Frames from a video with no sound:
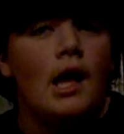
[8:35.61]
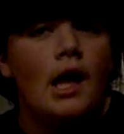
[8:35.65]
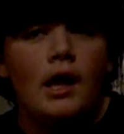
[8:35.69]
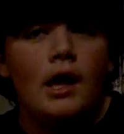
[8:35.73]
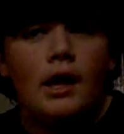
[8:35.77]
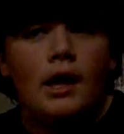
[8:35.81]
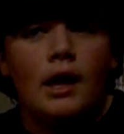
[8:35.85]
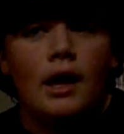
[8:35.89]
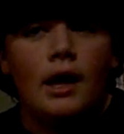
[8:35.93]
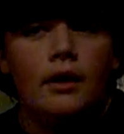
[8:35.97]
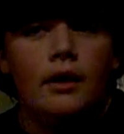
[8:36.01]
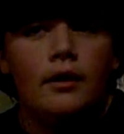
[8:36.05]

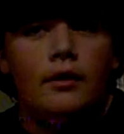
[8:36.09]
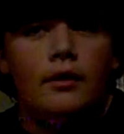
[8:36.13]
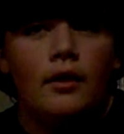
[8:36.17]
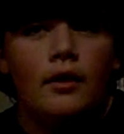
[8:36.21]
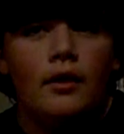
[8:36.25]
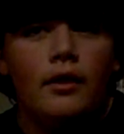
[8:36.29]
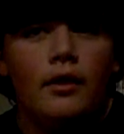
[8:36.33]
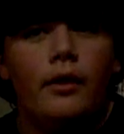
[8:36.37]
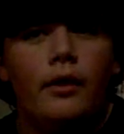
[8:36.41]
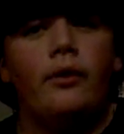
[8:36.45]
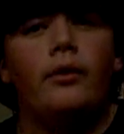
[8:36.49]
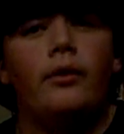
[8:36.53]
And
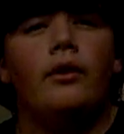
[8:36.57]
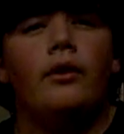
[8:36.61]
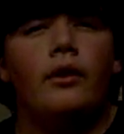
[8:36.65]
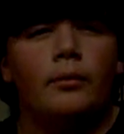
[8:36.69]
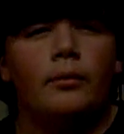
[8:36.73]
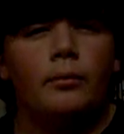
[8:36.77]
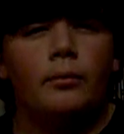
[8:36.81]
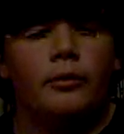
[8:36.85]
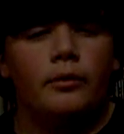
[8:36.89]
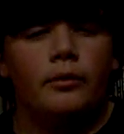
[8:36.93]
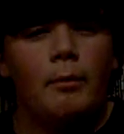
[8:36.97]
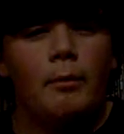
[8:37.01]
that
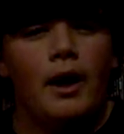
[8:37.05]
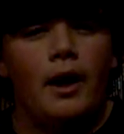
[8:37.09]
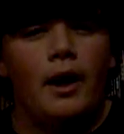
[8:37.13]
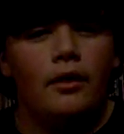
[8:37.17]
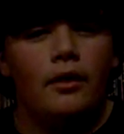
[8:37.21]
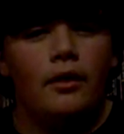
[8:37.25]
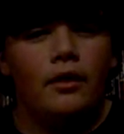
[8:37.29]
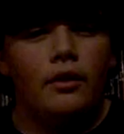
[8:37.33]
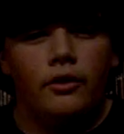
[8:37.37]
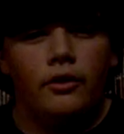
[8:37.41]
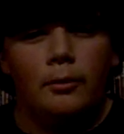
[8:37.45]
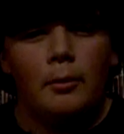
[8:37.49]
was my
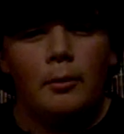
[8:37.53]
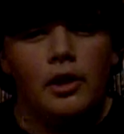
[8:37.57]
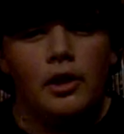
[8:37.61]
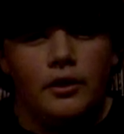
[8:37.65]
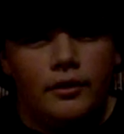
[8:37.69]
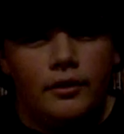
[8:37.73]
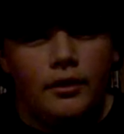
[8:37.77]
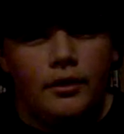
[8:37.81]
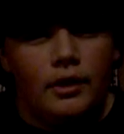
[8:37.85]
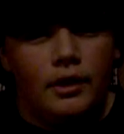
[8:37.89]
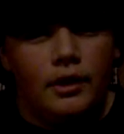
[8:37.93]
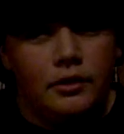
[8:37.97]
smallest
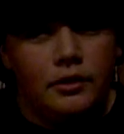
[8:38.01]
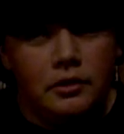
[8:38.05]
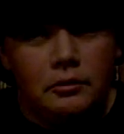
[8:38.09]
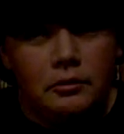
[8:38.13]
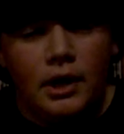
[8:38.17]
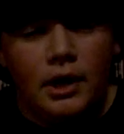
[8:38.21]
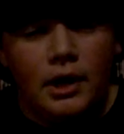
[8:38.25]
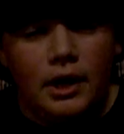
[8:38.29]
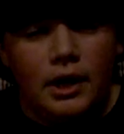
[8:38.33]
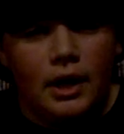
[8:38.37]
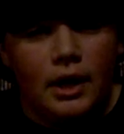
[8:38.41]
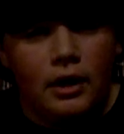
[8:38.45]
collection, but
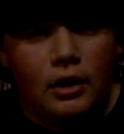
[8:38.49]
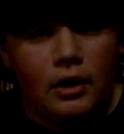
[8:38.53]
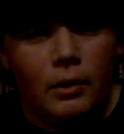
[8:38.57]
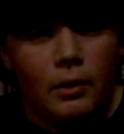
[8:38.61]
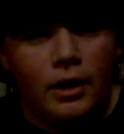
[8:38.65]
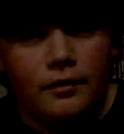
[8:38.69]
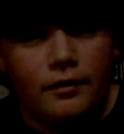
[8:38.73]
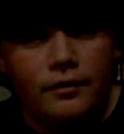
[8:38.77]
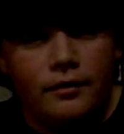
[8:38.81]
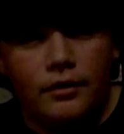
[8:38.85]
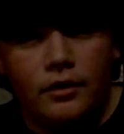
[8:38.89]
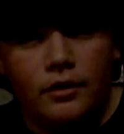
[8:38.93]
I got quite a
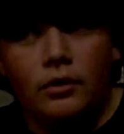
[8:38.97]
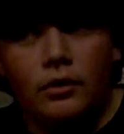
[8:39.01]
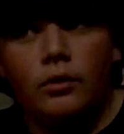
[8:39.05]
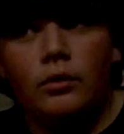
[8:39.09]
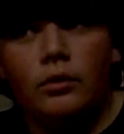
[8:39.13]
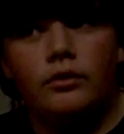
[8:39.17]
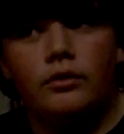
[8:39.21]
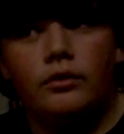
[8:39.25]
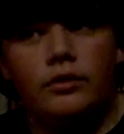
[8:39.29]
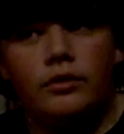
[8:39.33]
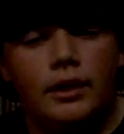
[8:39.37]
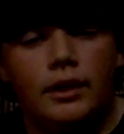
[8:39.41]
few
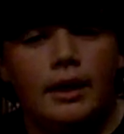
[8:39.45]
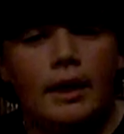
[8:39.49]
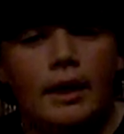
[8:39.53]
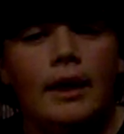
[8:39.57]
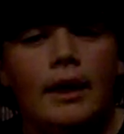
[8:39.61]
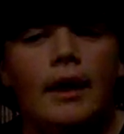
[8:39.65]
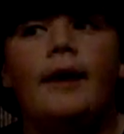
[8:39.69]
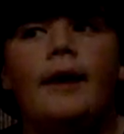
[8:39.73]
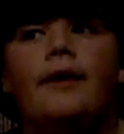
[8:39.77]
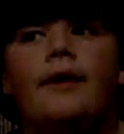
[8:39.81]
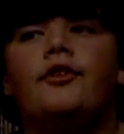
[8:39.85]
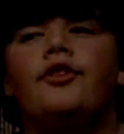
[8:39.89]
today,
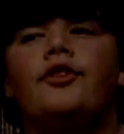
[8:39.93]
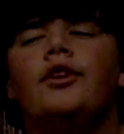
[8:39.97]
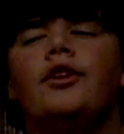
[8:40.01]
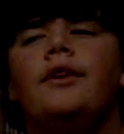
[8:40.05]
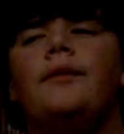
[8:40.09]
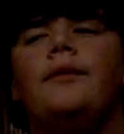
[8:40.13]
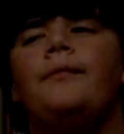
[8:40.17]
actually.